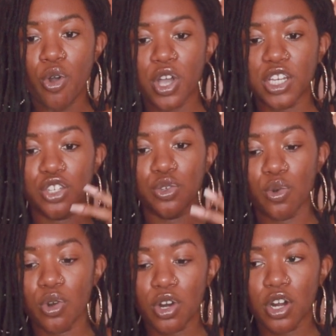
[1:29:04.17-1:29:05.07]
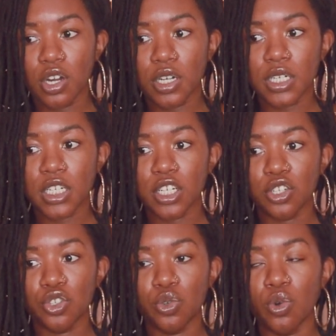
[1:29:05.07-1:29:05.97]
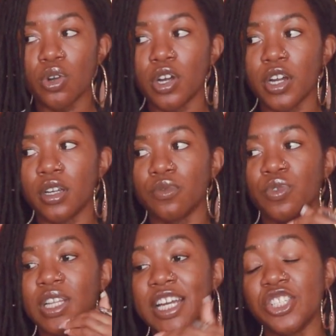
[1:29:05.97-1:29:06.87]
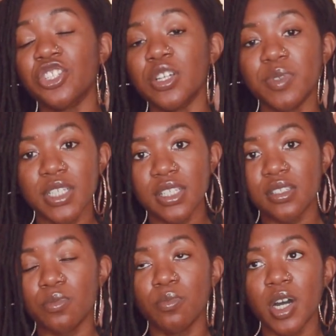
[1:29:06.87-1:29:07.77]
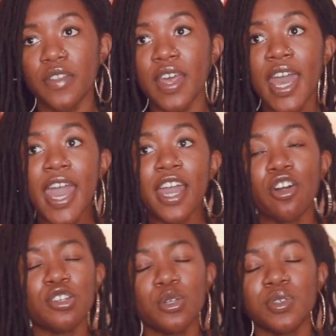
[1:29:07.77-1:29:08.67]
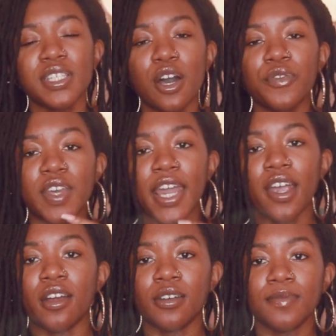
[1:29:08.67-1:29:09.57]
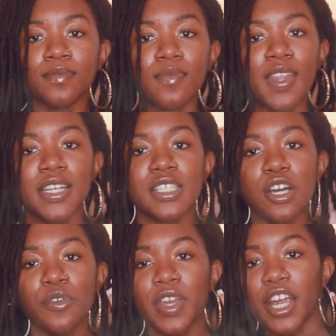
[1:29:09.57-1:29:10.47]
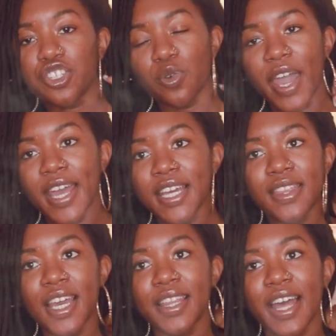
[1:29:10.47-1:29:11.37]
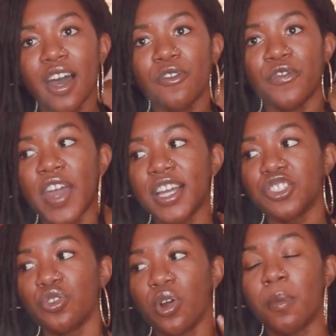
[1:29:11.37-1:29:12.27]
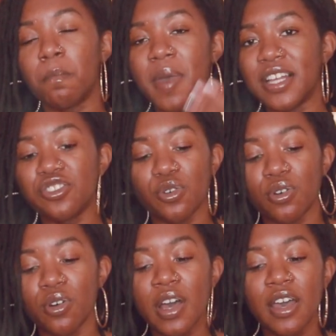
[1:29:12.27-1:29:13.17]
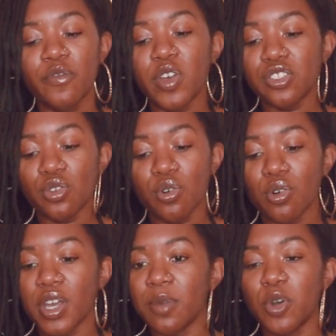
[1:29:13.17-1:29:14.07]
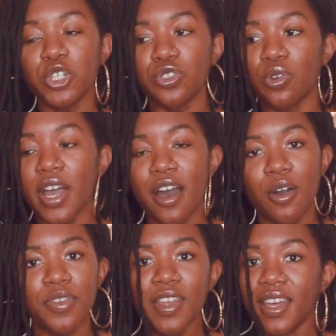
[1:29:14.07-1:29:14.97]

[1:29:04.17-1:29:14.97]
on your relationships this month, and also self-care. So anything that affects your mental, physical, emotional health,